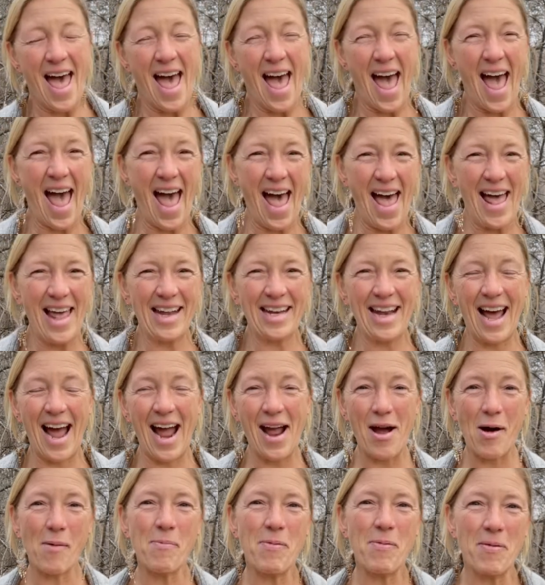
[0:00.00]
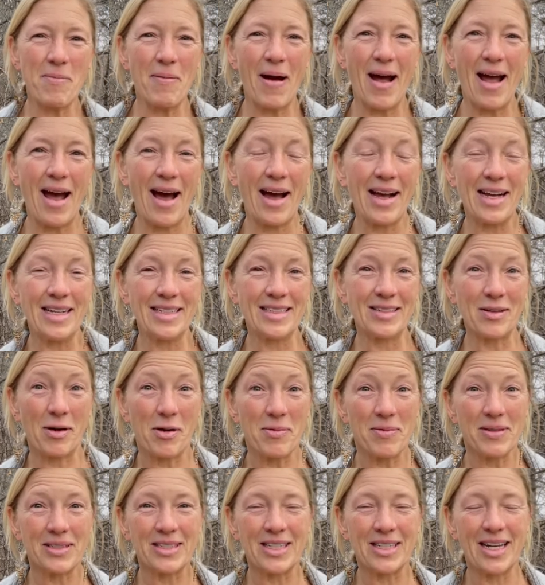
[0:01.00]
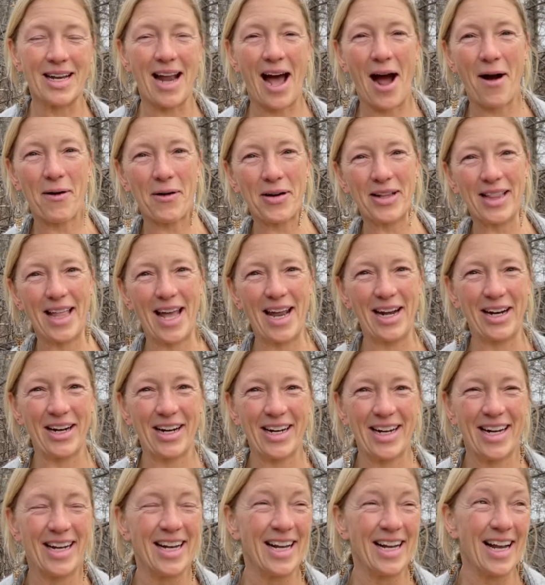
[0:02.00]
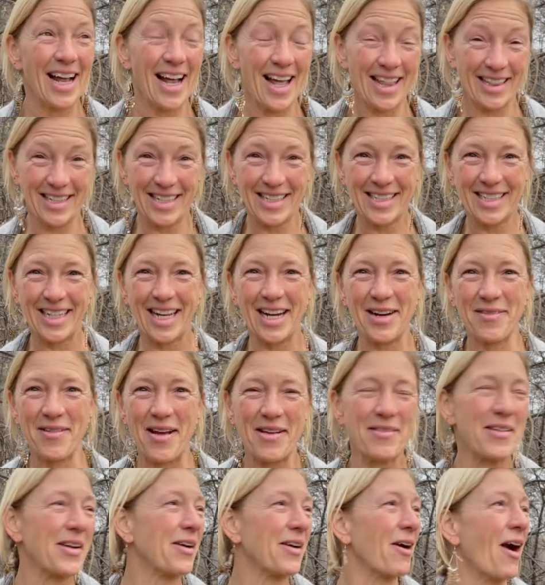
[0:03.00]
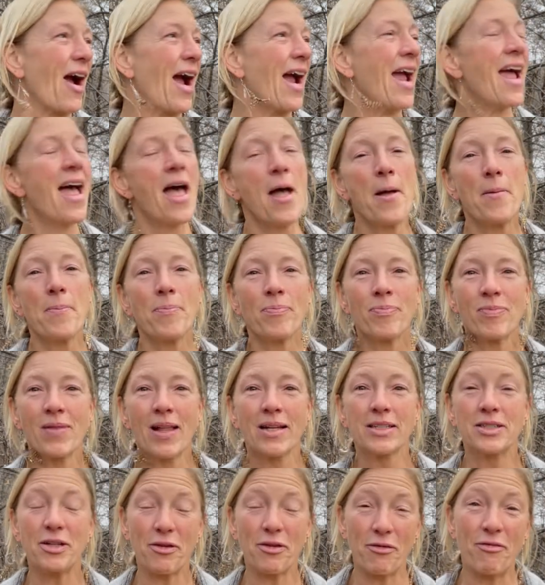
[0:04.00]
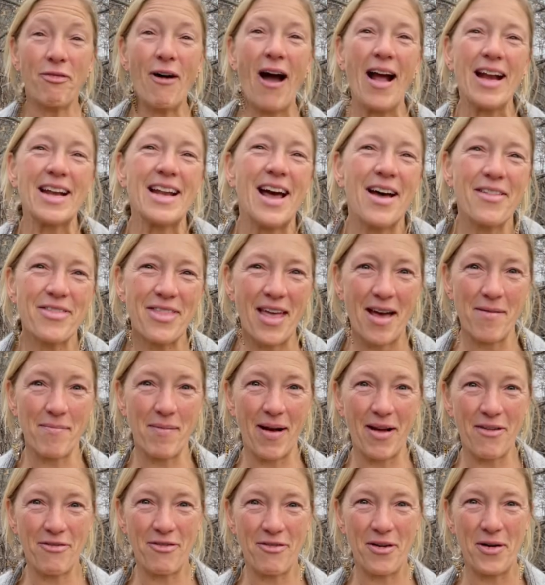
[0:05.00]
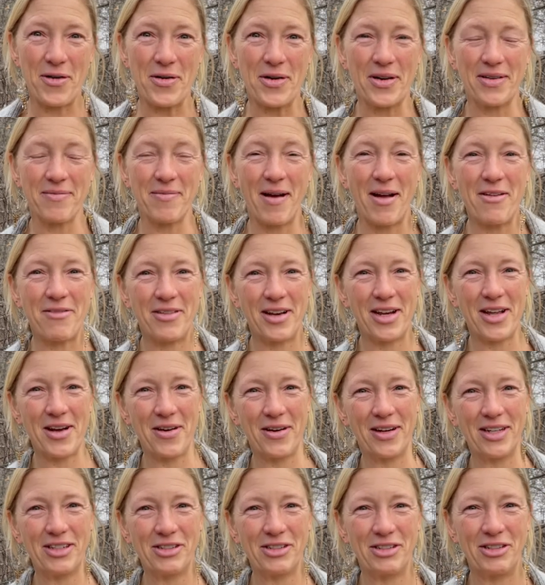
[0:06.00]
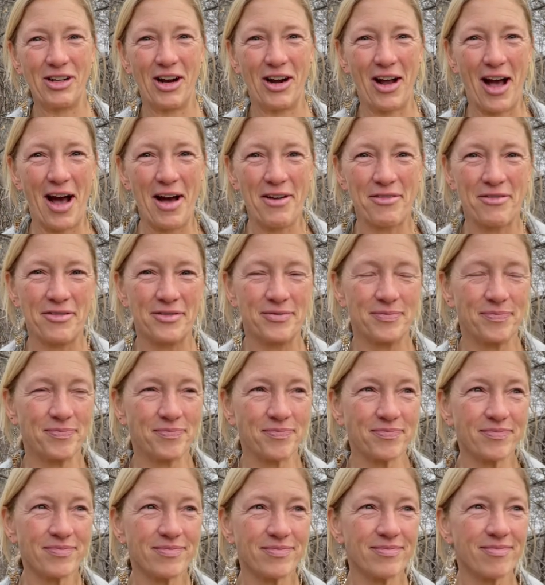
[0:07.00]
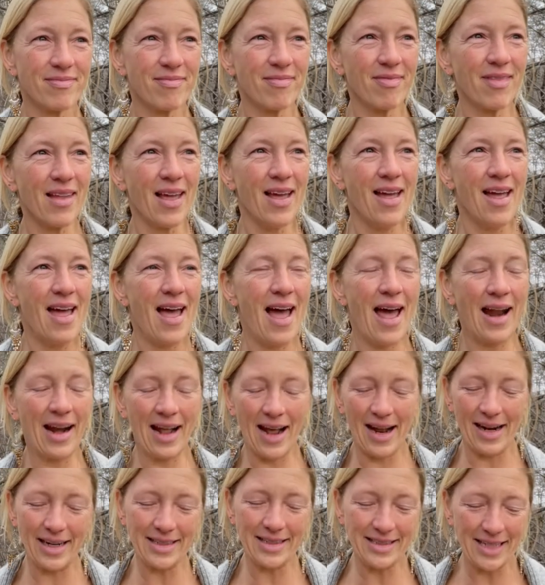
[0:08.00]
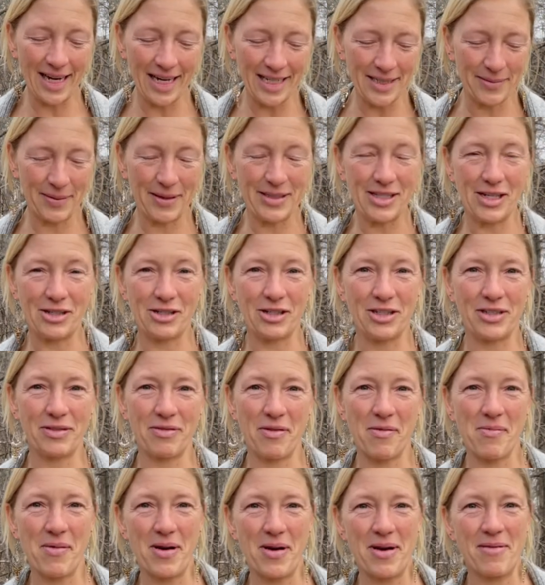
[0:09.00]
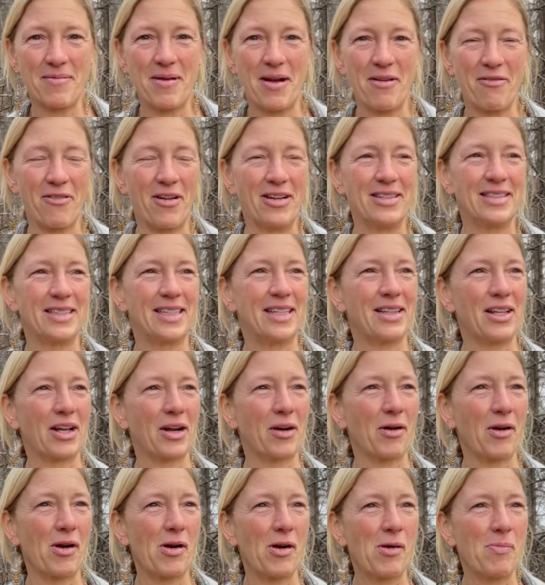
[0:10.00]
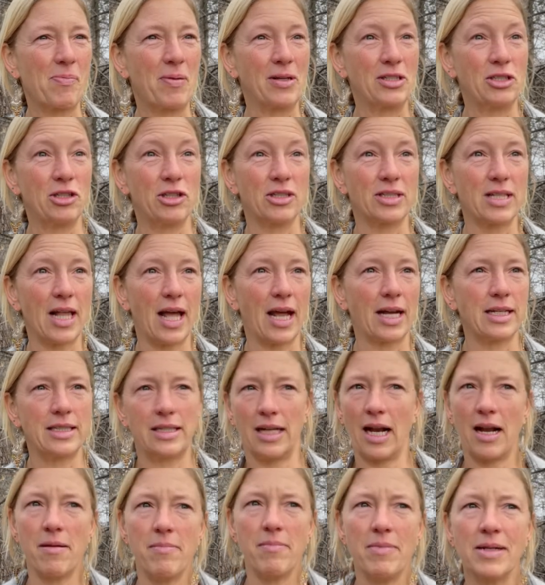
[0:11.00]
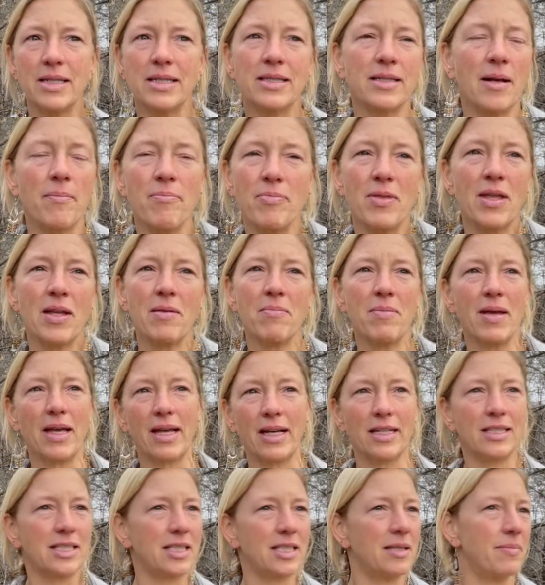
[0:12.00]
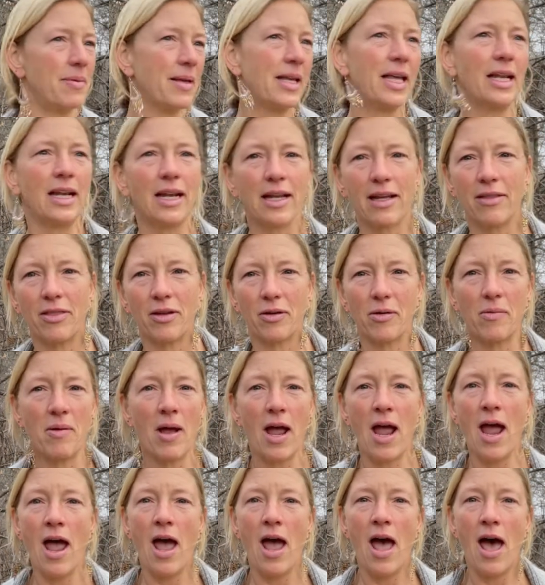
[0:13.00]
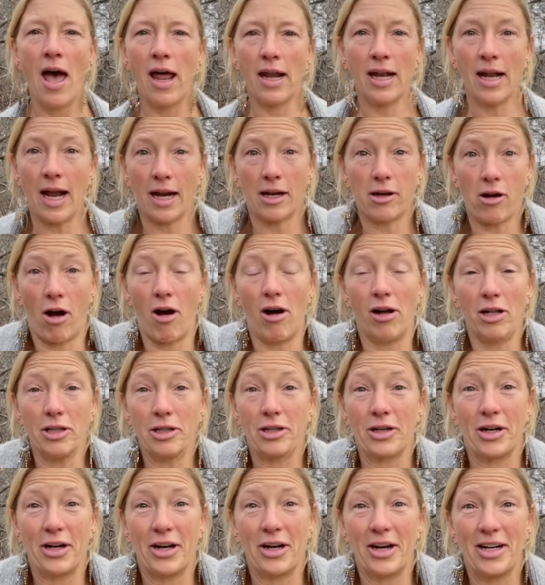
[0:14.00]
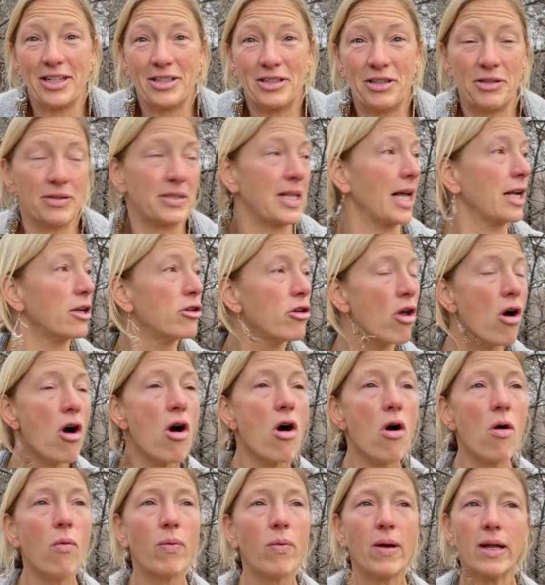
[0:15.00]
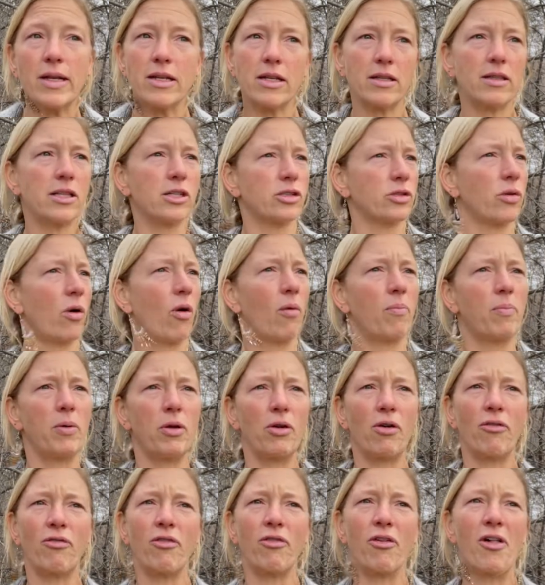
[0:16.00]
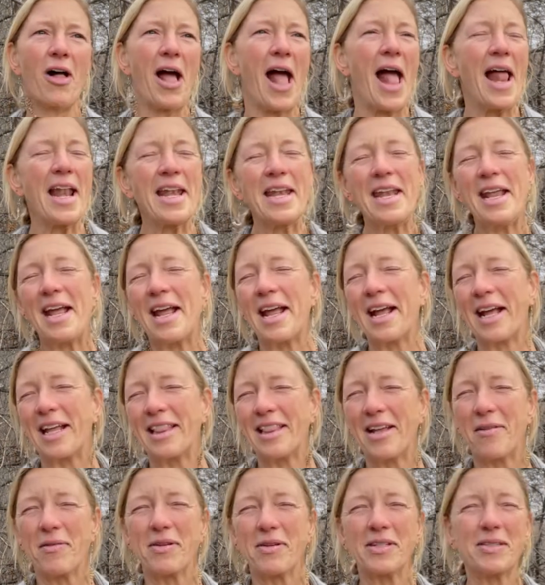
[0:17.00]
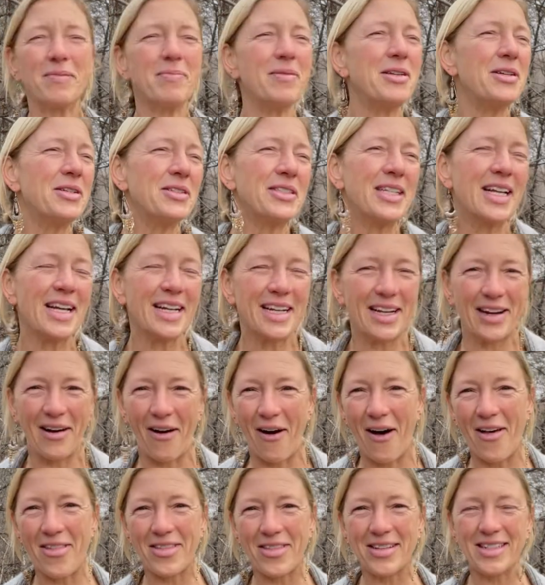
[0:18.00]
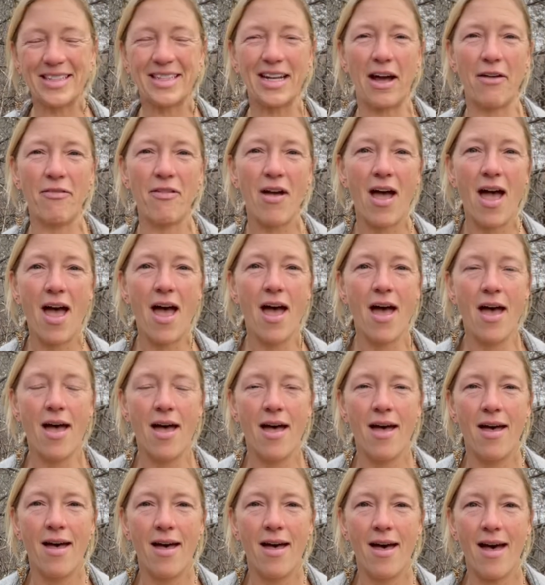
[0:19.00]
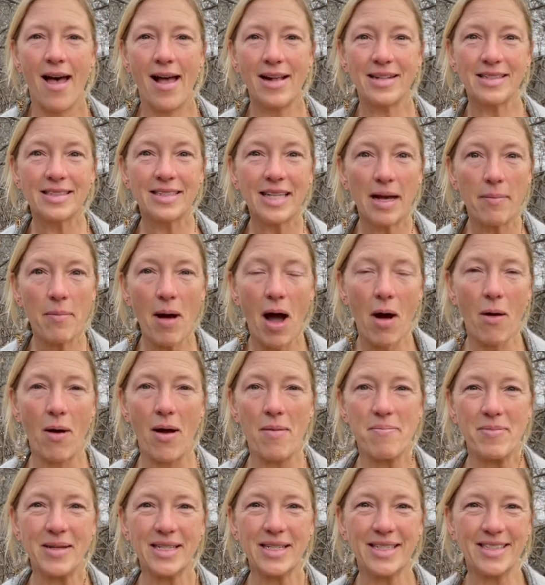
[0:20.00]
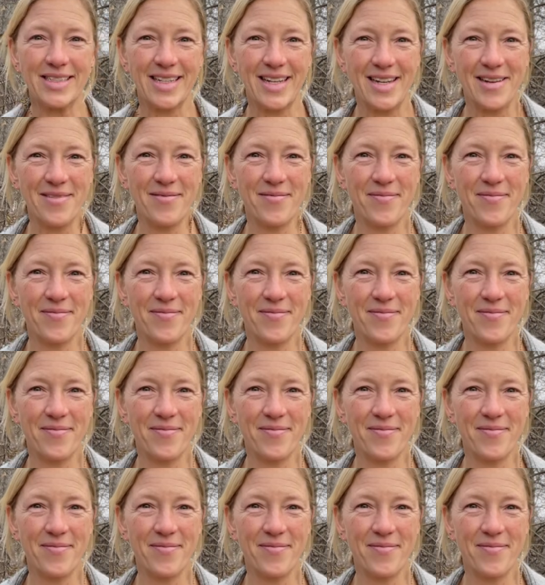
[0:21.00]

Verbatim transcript: And I opened my eyes almost an hour later and this is gonna make me cry to find out that my phone, my video had shut off. And I had a text messages from one of my friends in the group and she's like, did I miss something? Because the beginning of the group, and I called her and she was like, no, we did this whole beautiful ending and there was music and all the stuff. And somehow I missed it.